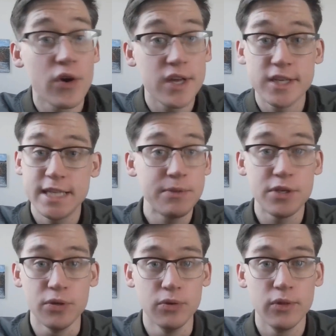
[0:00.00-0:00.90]
accepted
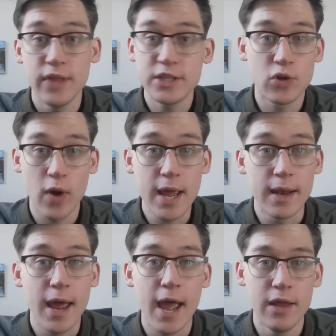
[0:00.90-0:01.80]
you. That's great.
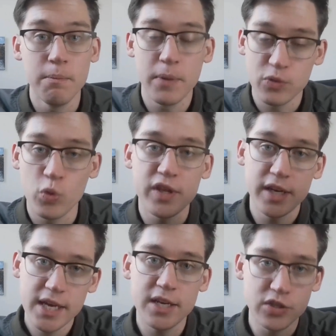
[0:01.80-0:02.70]
But what they
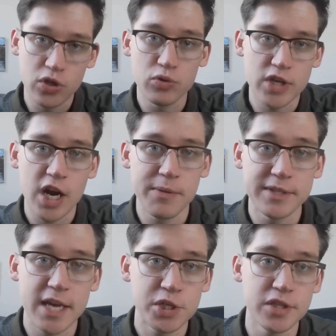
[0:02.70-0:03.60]
need is those
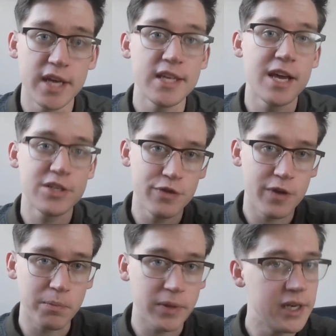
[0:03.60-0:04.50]
documentation that yes, you've
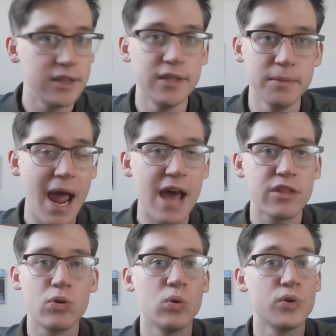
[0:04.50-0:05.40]
completed the math
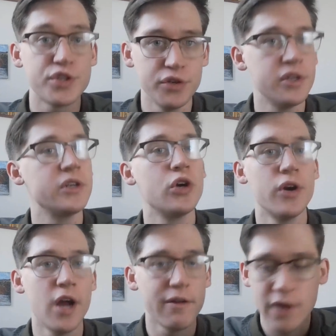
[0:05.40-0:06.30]
course and you did good
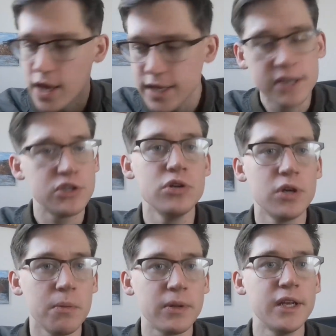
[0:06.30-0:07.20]
enough. Yes, you
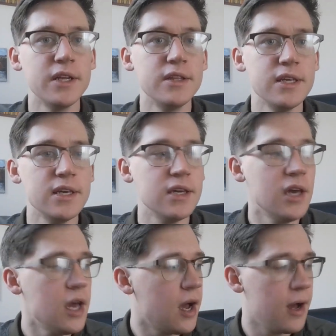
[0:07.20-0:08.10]
completed the
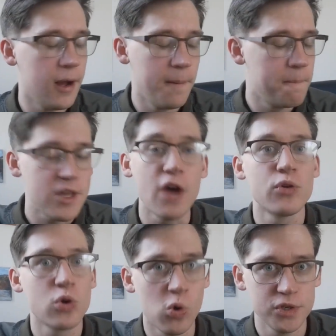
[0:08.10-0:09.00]
other
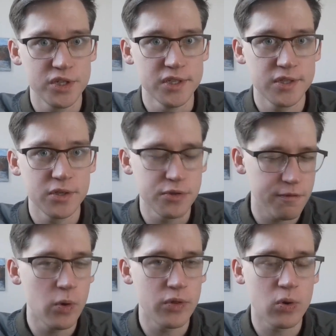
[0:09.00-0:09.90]
courses. There's a few
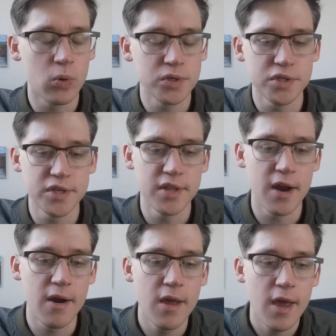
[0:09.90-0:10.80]
other courses in there,
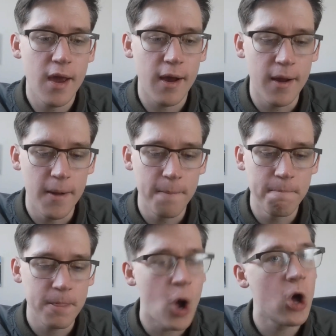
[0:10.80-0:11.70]

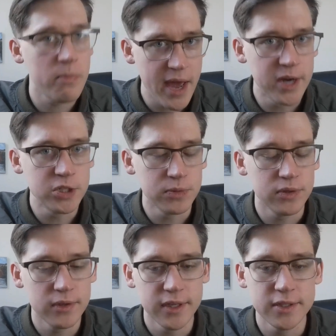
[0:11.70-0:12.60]
all manageable.
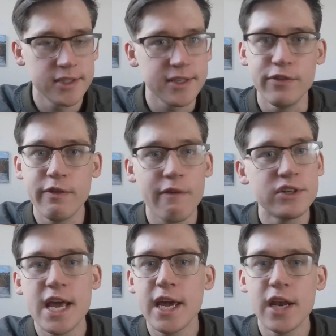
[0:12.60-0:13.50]
It's if you've ever
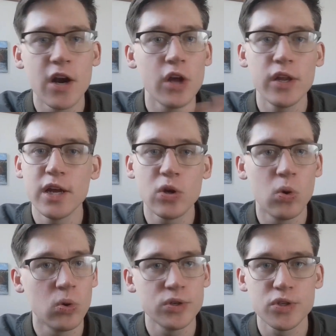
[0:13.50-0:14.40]
taken an online
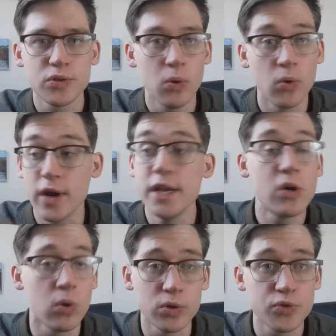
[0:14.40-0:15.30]
course or any
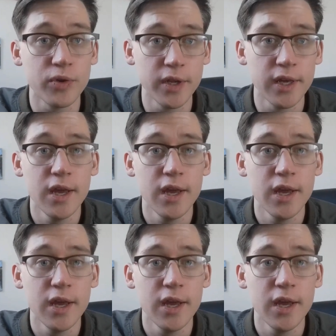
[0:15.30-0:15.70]
course really